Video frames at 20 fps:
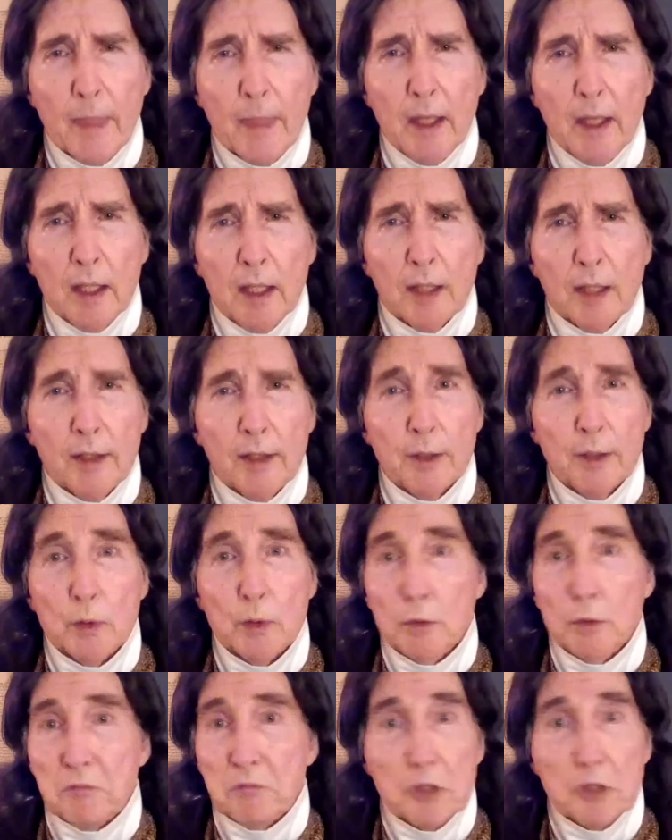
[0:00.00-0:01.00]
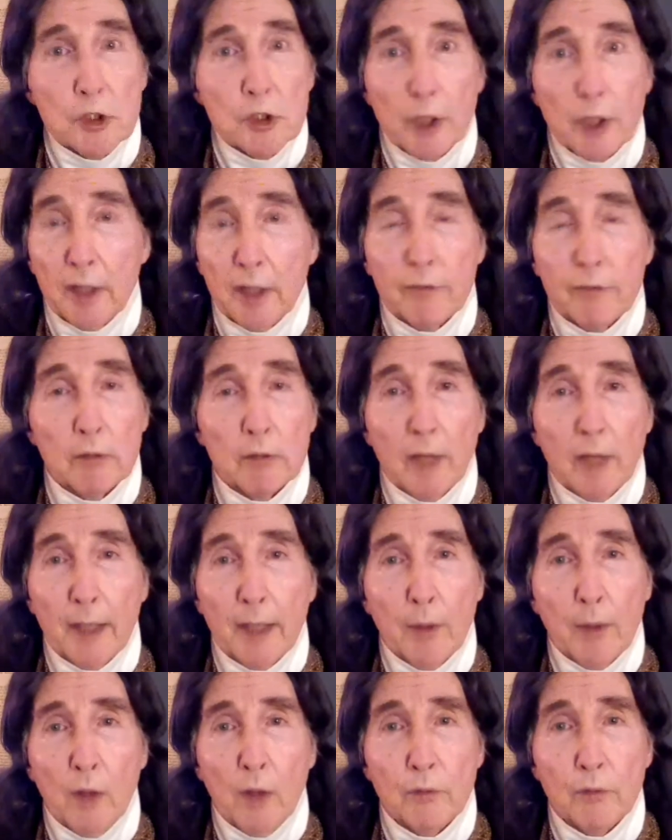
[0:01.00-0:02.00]
and then you can shave it right
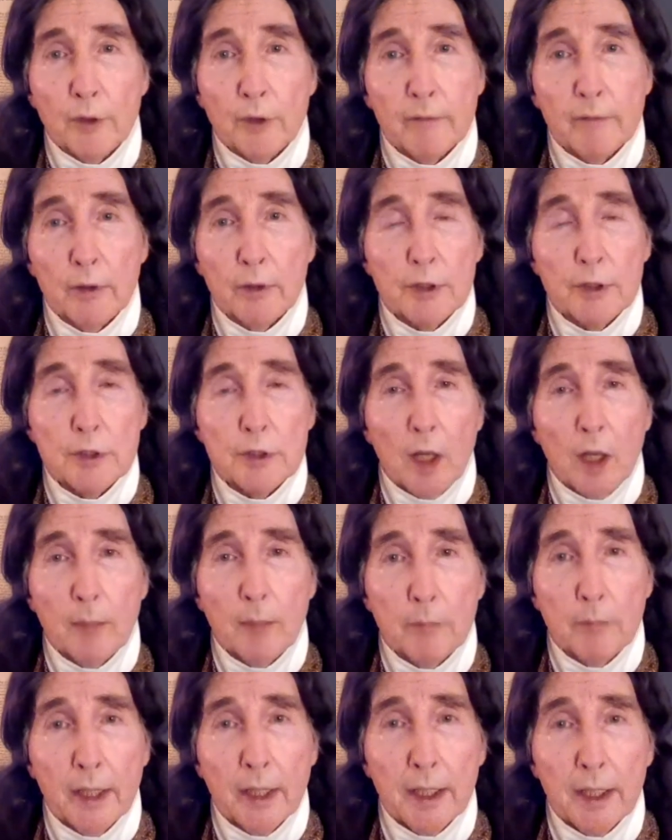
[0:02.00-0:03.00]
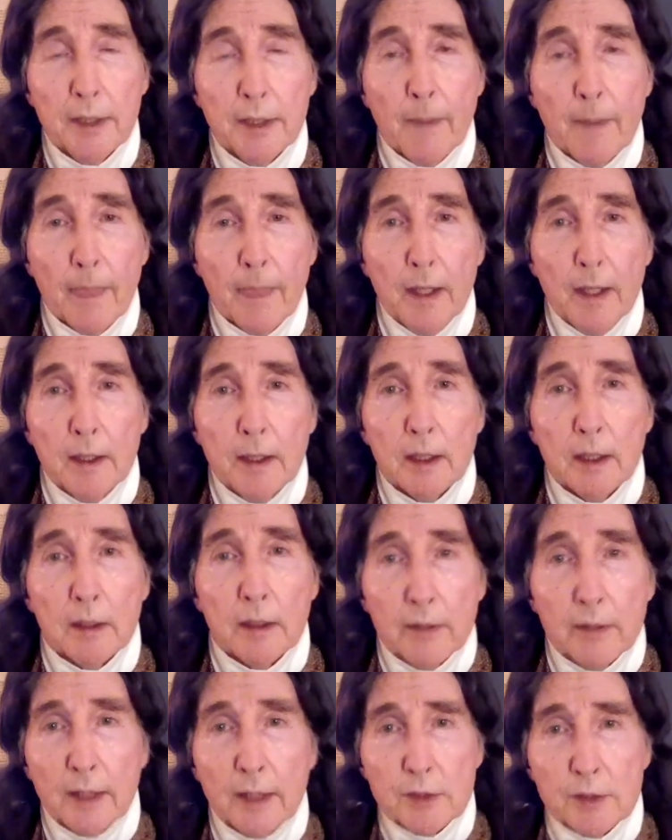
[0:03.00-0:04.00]
off with a very sharp blade.
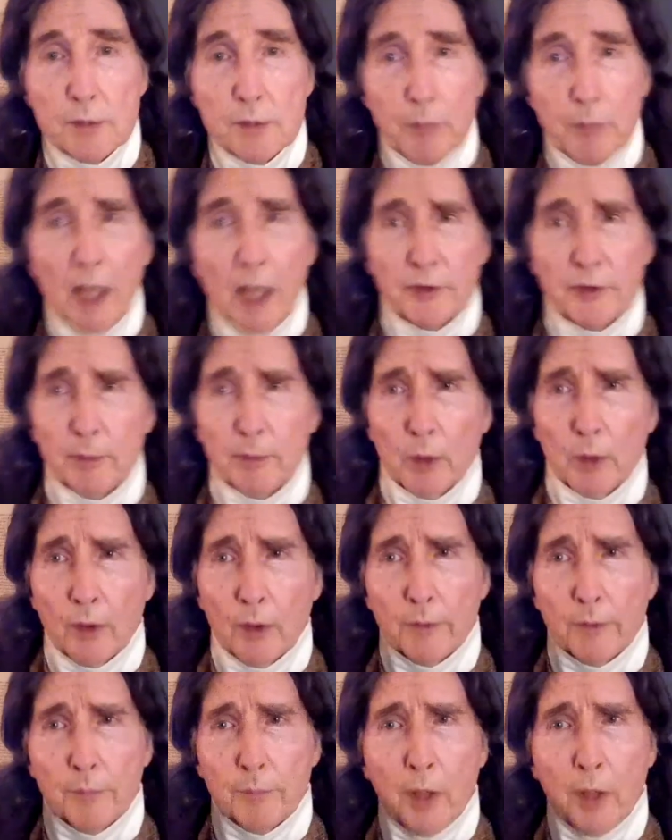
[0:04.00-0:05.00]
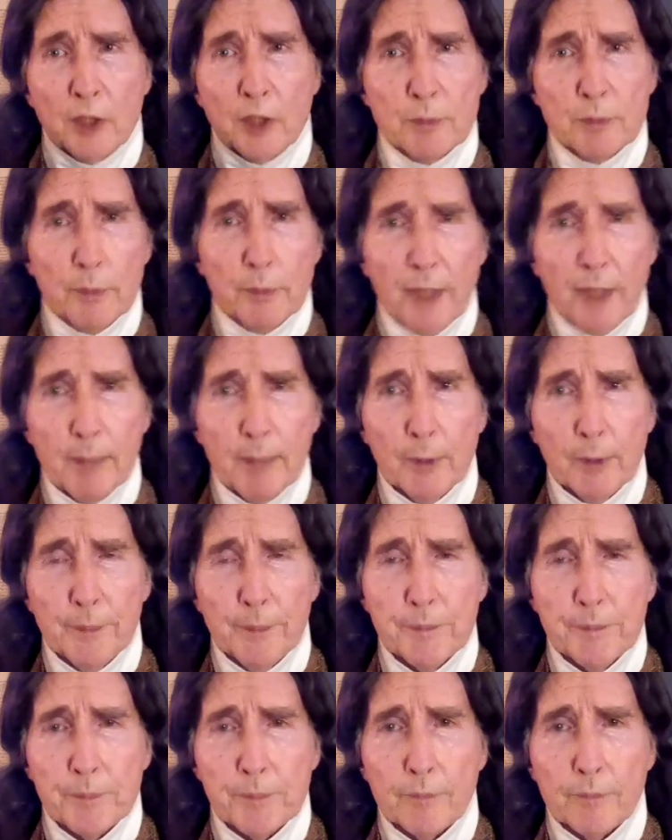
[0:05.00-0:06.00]
That's possible on parchment paper.
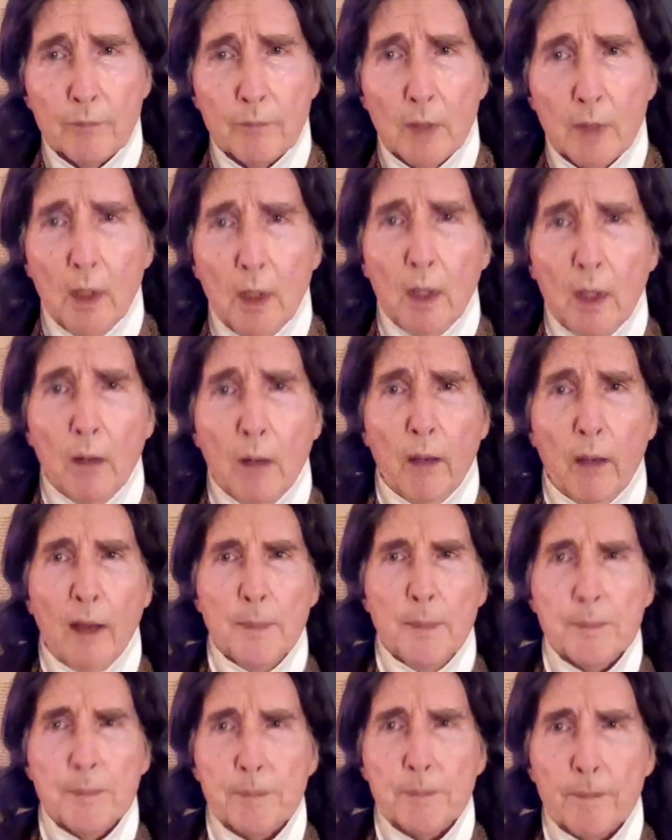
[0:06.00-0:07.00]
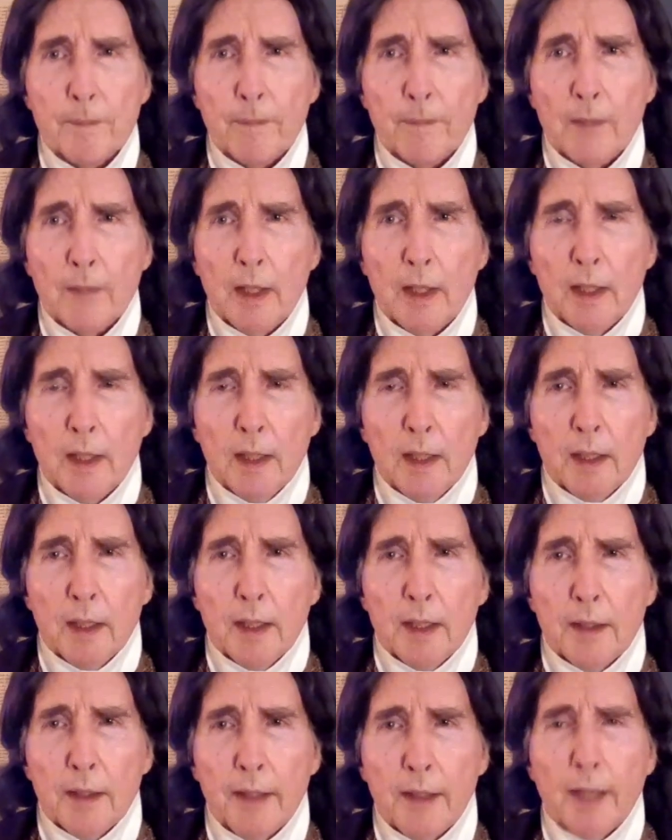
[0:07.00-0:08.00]
Well,
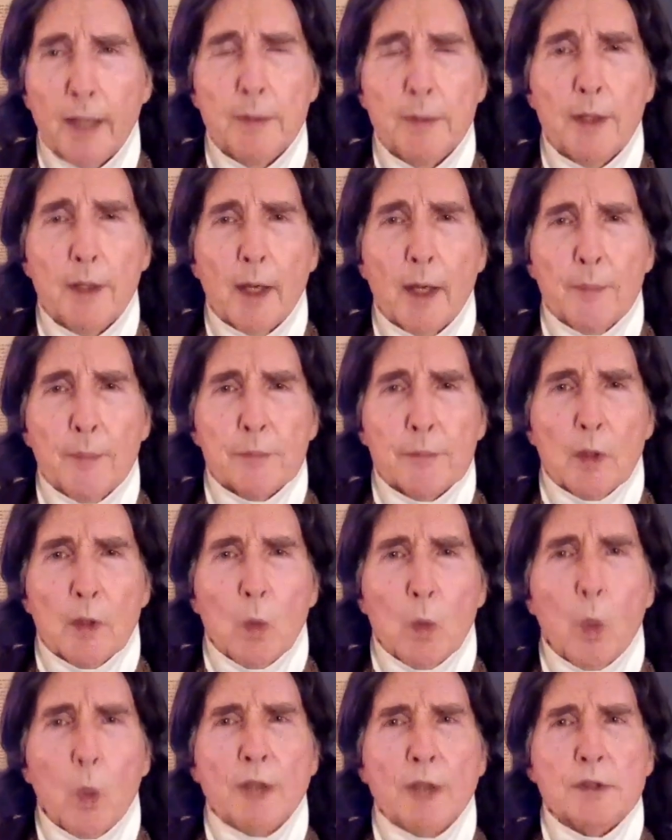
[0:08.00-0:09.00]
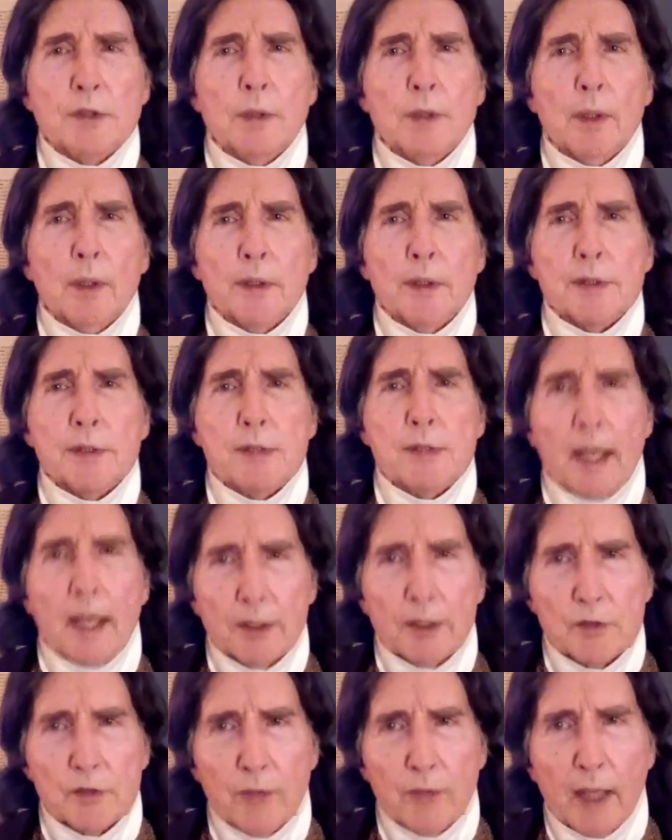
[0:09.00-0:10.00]
then once you're
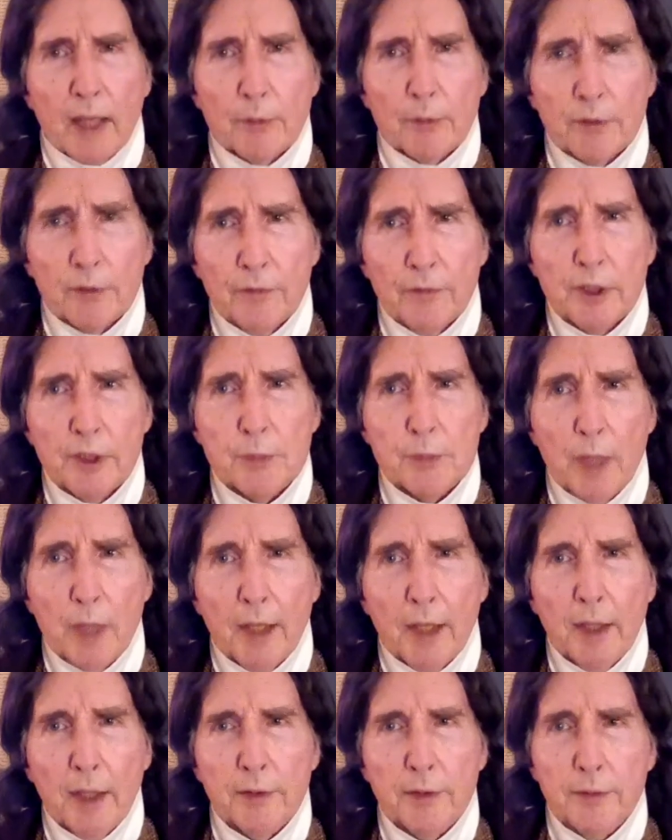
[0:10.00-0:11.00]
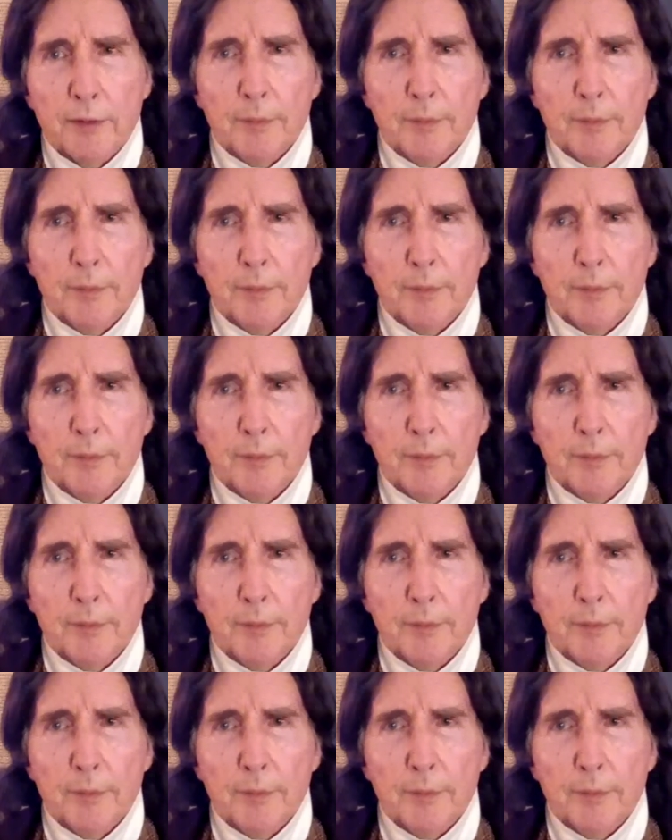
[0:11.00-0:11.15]
satisfied with the finished product,